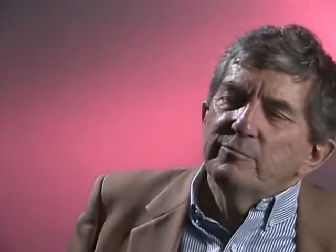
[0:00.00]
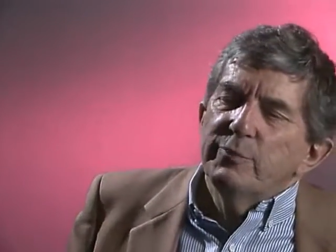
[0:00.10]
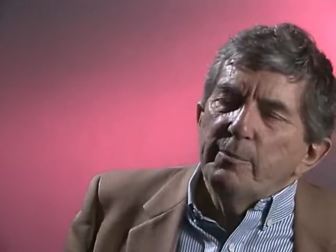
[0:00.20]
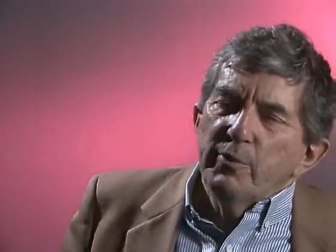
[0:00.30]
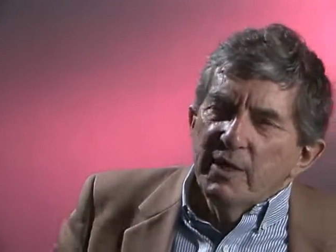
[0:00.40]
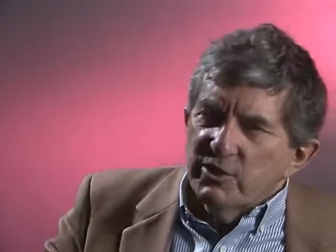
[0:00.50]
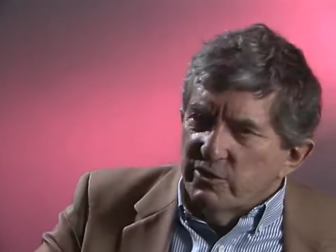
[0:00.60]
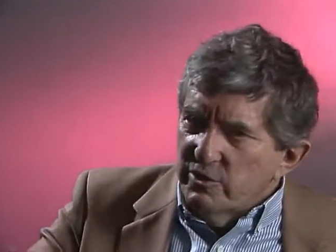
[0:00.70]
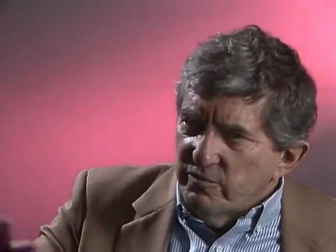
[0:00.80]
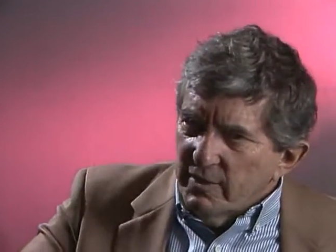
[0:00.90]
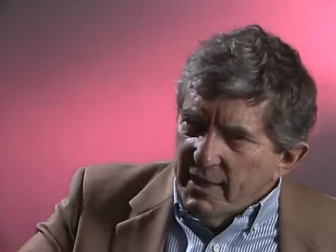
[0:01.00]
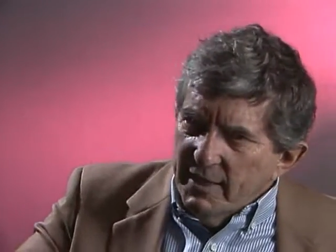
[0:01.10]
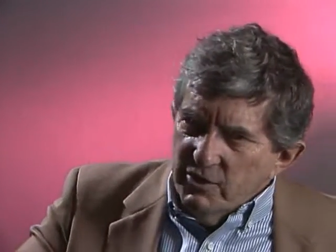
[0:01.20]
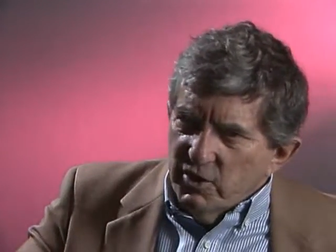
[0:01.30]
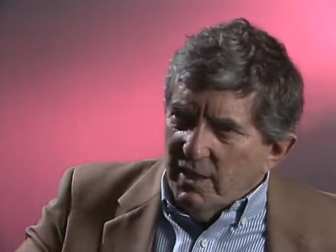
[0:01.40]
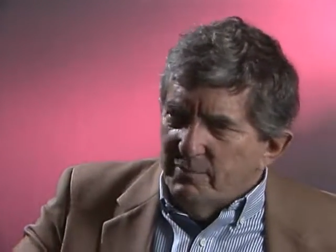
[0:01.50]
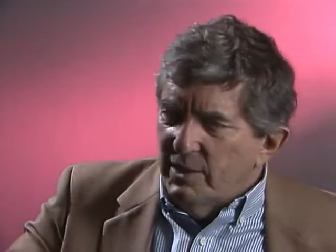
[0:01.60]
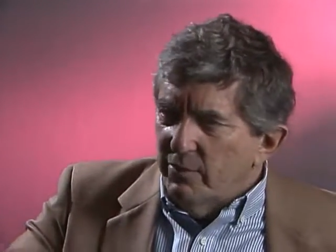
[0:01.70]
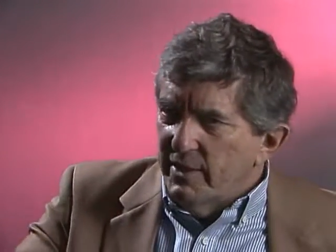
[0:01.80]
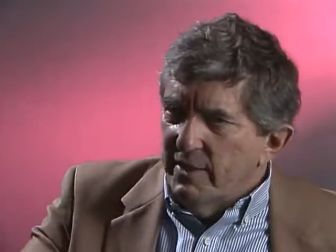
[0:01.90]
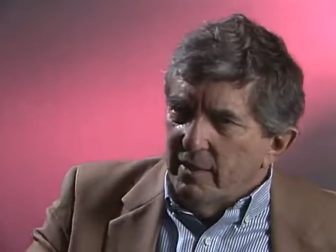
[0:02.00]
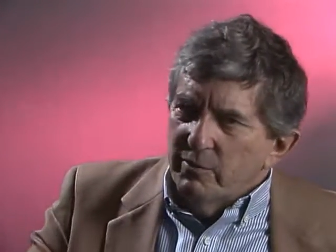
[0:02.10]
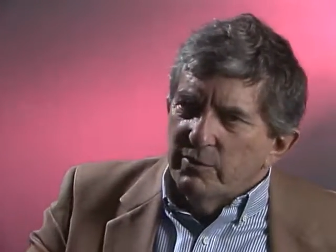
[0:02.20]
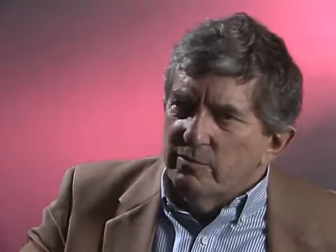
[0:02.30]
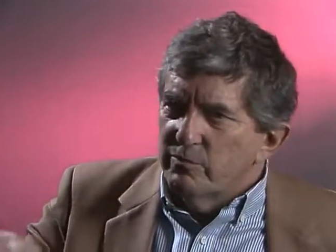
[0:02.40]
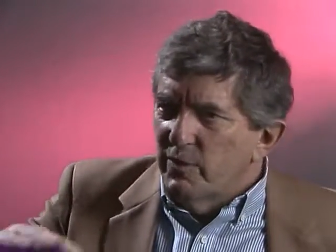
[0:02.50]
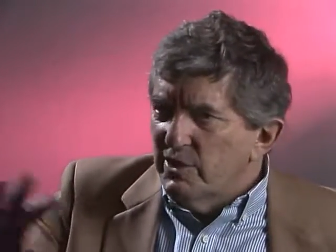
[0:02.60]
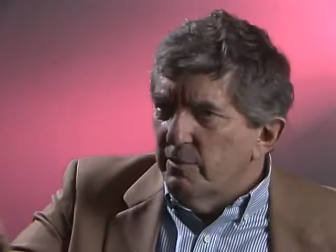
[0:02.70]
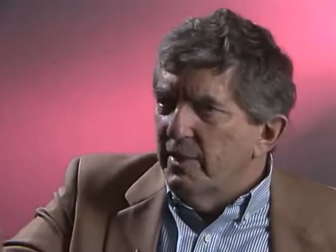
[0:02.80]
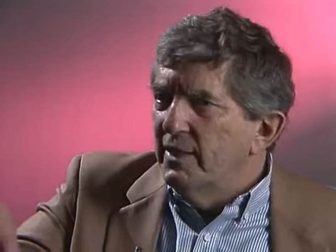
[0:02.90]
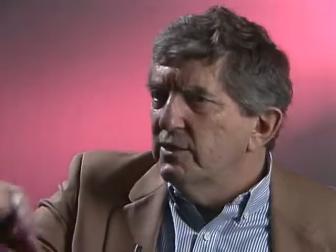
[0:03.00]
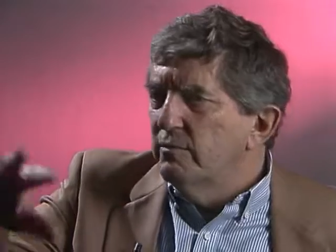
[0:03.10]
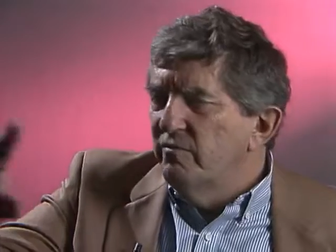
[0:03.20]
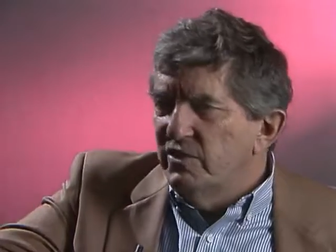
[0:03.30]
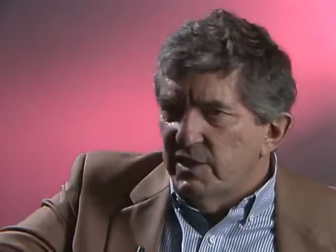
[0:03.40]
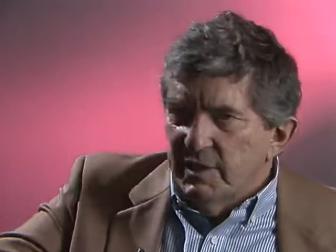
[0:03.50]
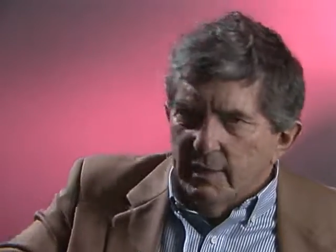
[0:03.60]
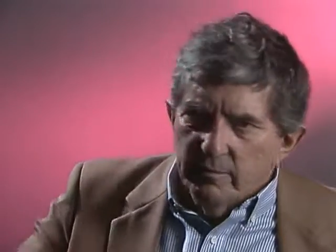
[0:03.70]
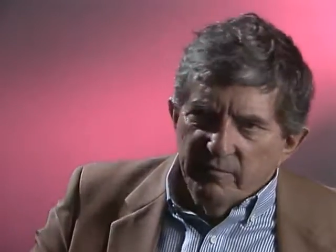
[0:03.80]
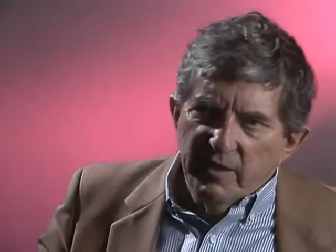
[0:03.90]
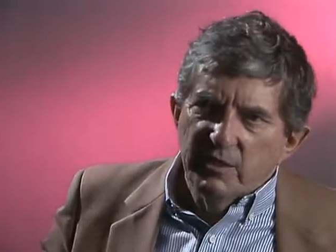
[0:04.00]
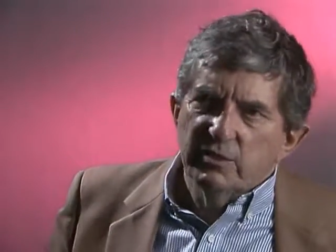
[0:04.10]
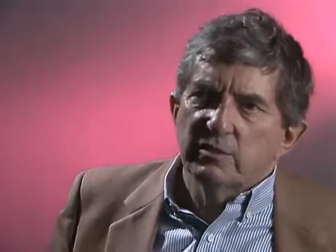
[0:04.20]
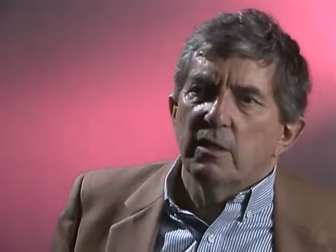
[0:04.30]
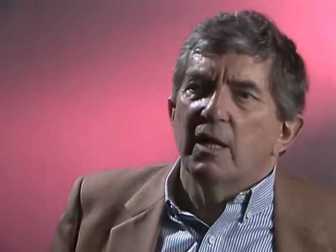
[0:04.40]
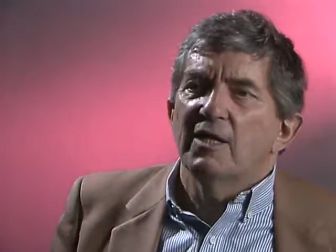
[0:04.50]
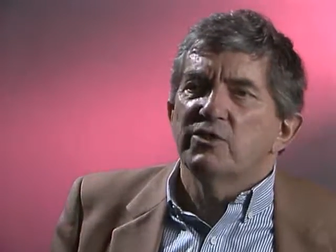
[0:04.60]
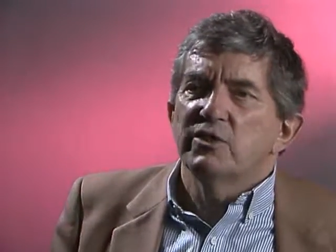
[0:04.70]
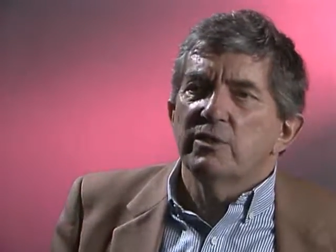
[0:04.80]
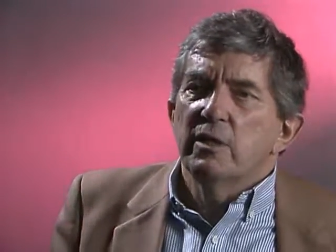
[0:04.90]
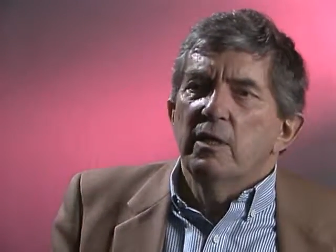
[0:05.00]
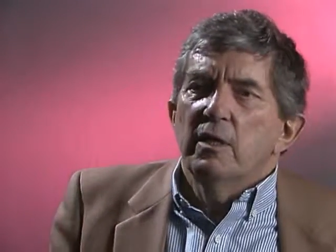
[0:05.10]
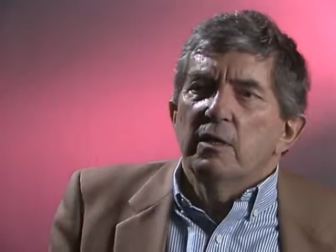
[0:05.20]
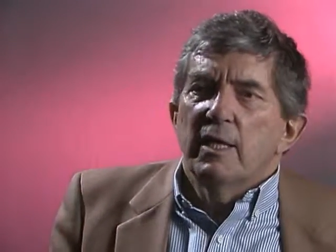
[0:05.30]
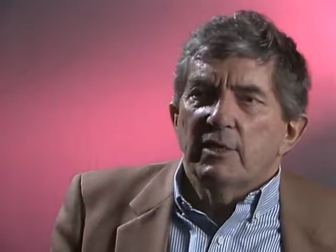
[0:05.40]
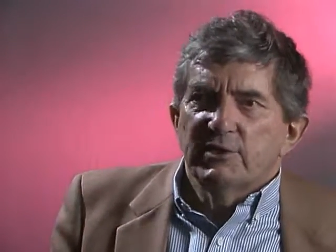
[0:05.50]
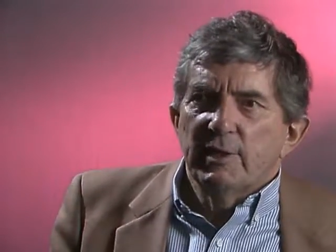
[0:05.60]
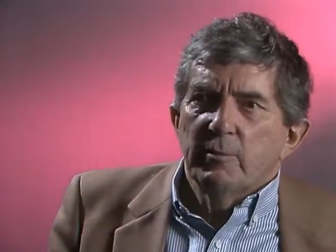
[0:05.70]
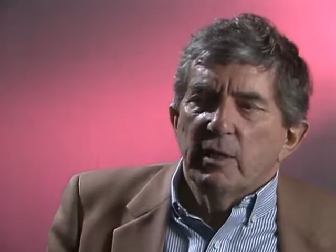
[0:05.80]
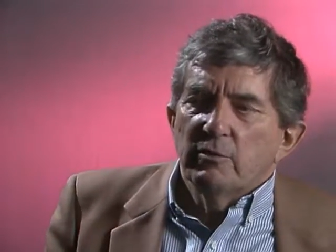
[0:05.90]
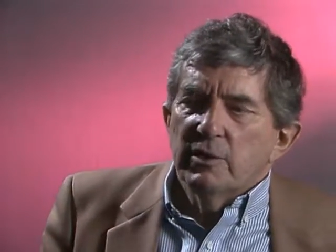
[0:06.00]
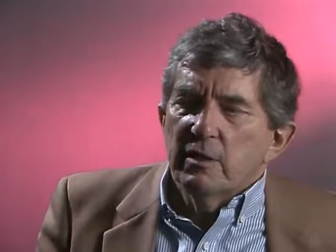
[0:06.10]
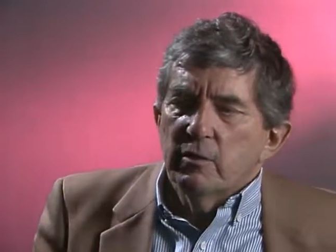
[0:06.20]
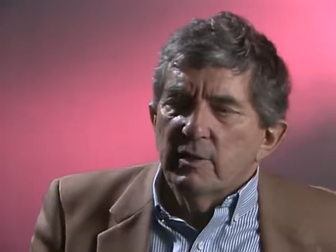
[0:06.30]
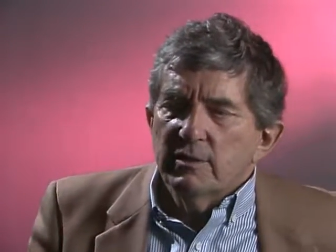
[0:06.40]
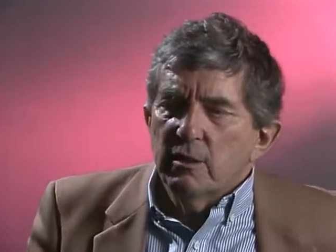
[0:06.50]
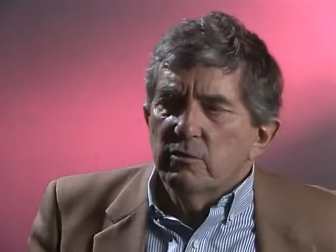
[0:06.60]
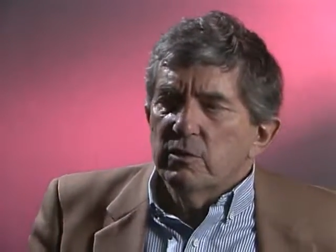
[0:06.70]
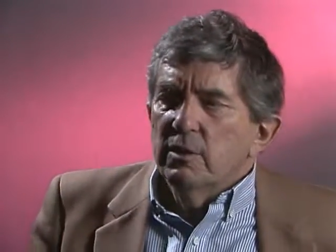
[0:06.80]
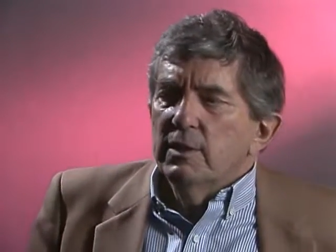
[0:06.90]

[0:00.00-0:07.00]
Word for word: preparations for getting jobs out there with resumes and visiting various colleges. That summer I was out on the West Coast.